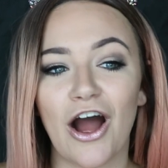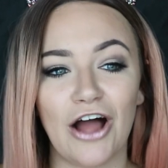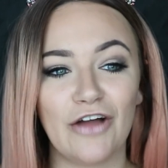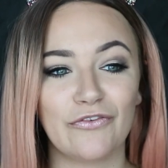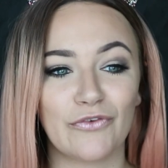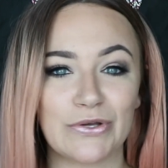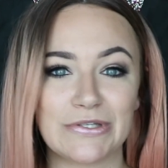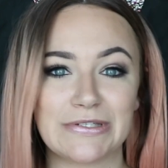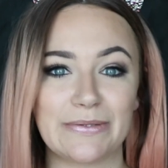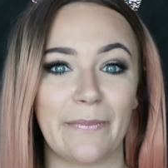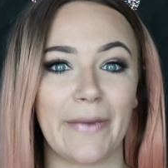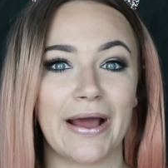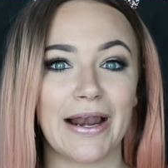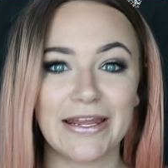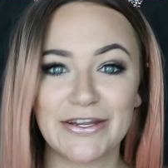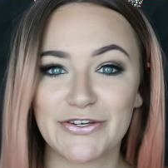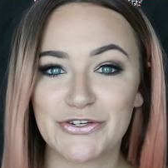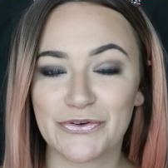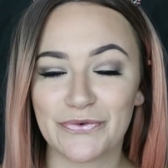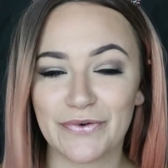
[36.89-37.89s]
I've got some
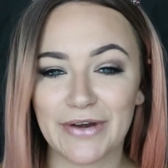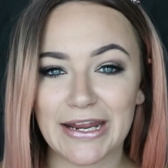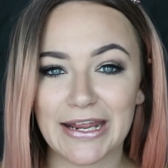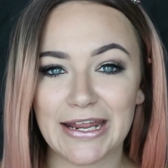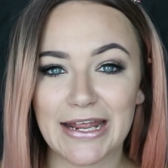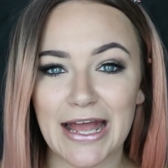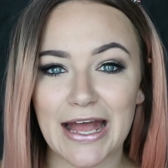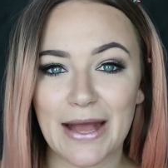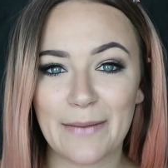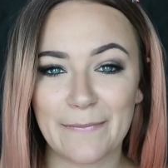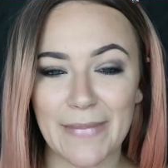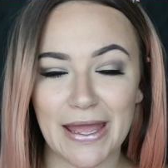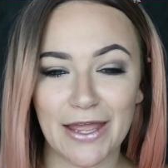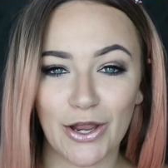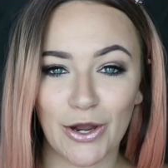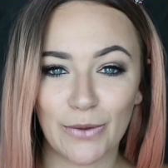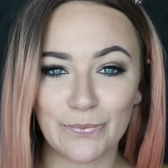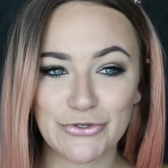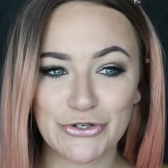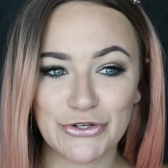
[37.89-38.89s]
glittery
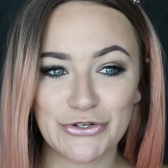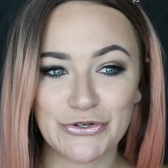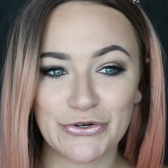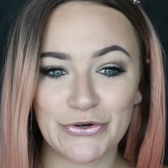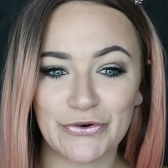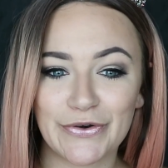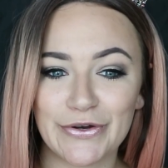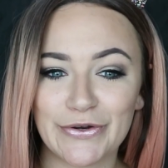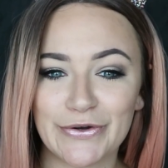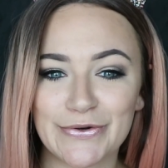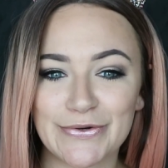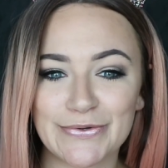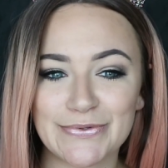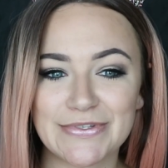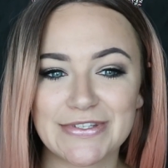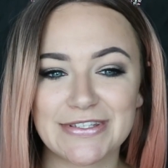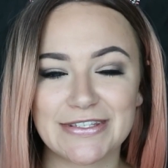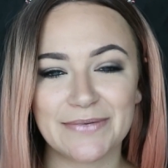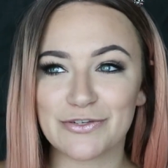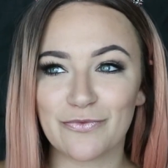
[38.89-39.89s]
makeup
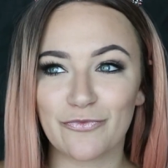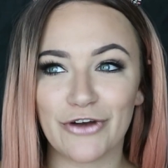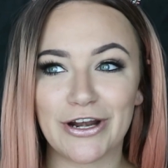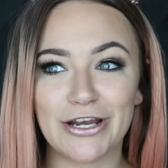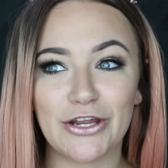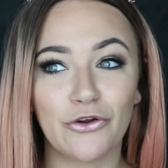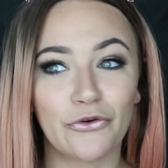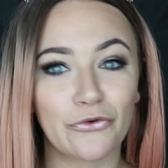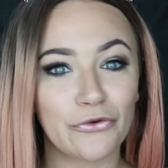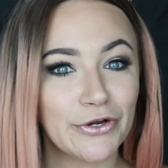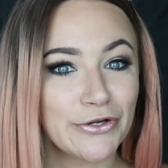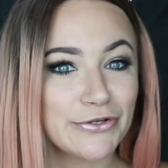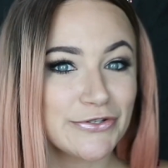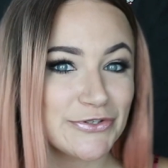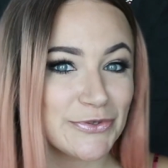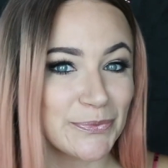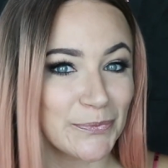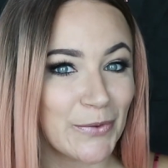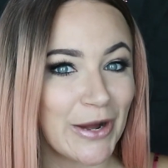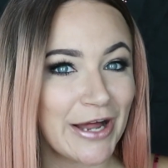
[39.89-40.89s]
tutorials, some really
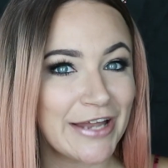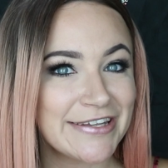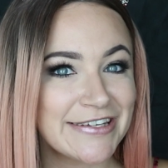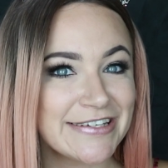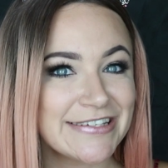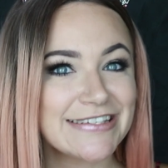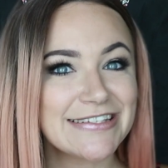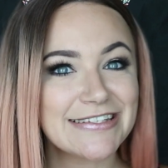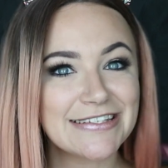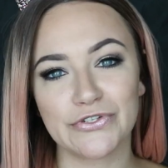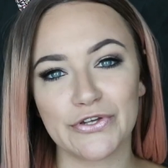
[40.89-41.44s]
gruesome ones.